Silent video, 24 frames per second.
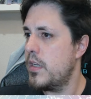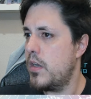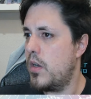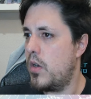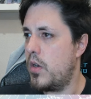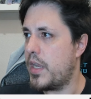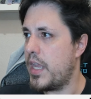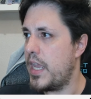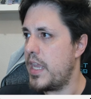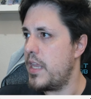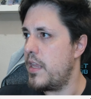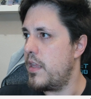
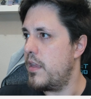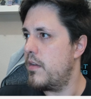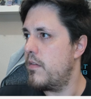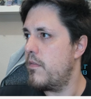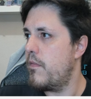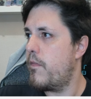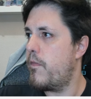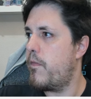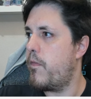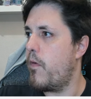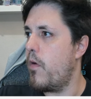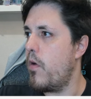Okay,
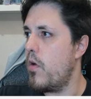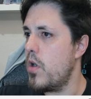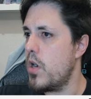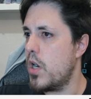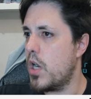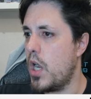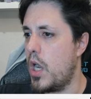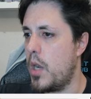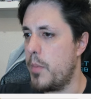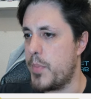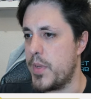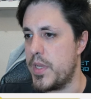4
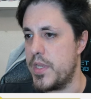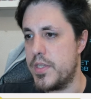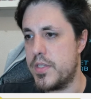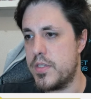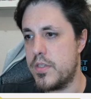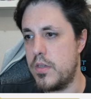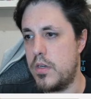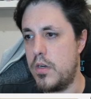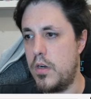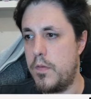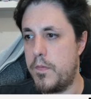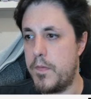
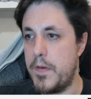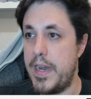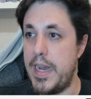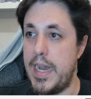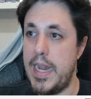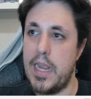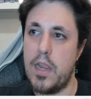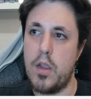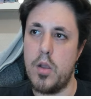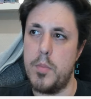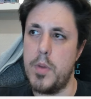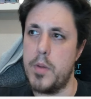copies of
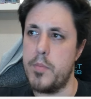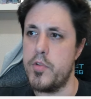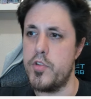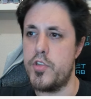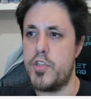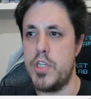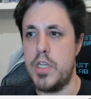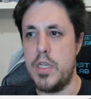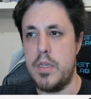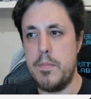Nekomamushi.